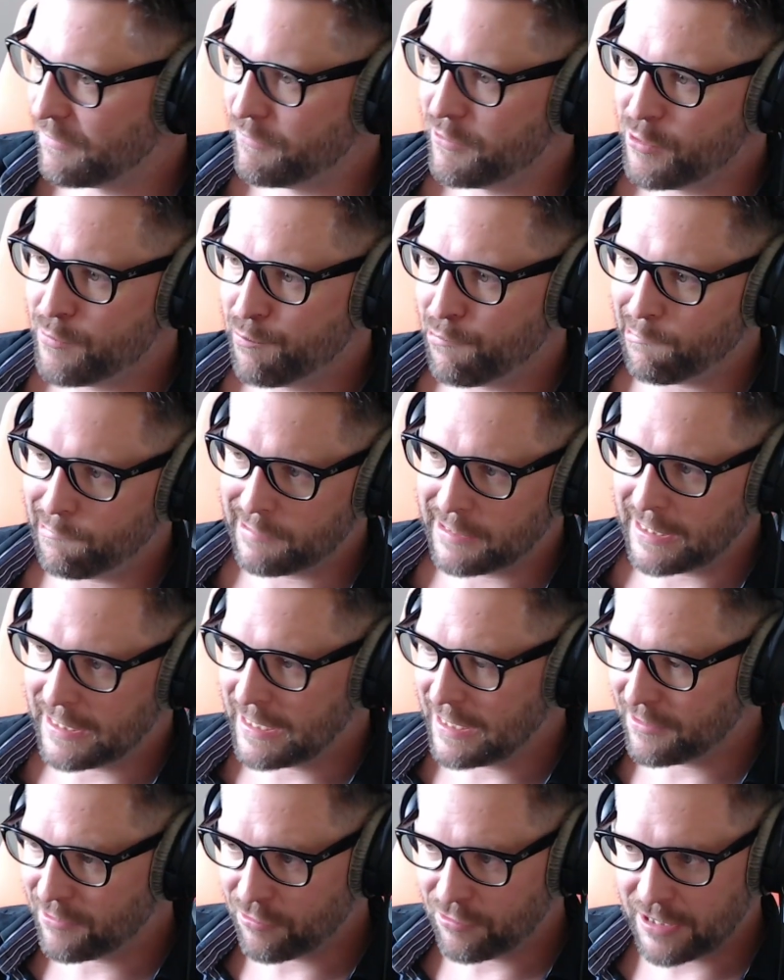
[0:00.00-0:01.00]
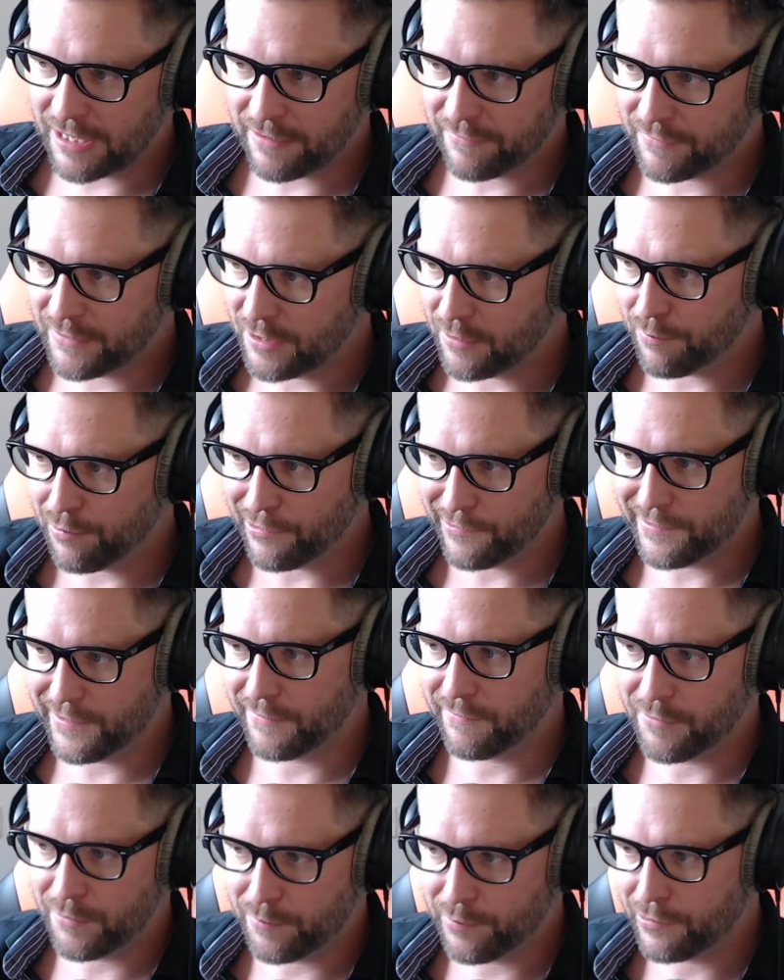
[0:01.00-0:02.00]
viewpoint and I don't have the
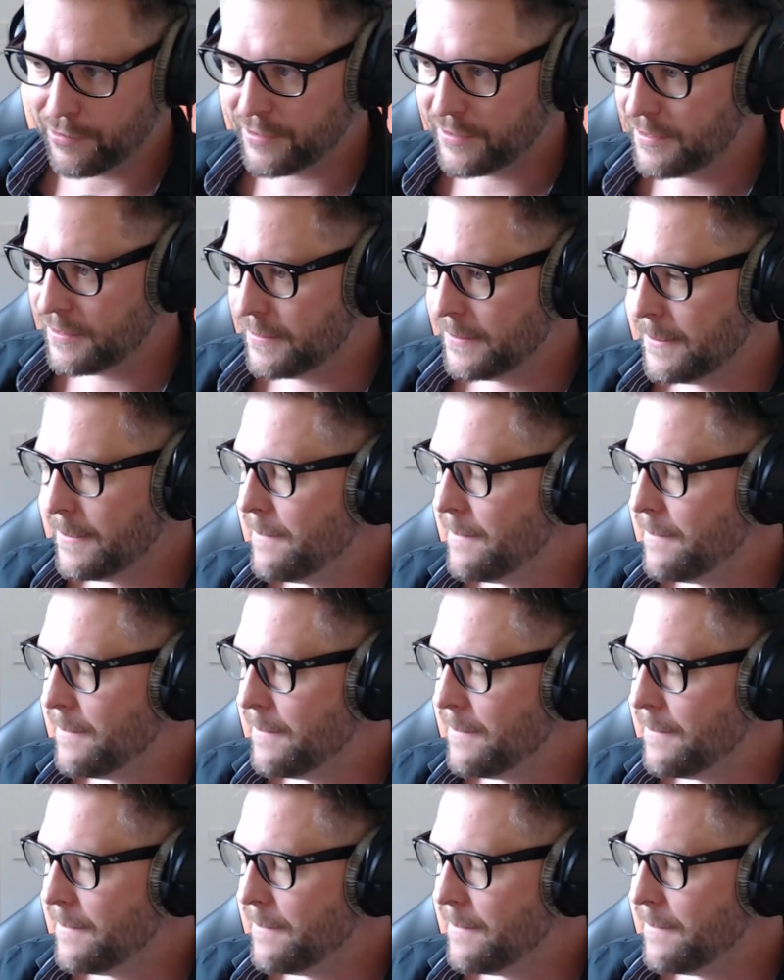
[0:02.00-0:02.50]
opposing viewpoint,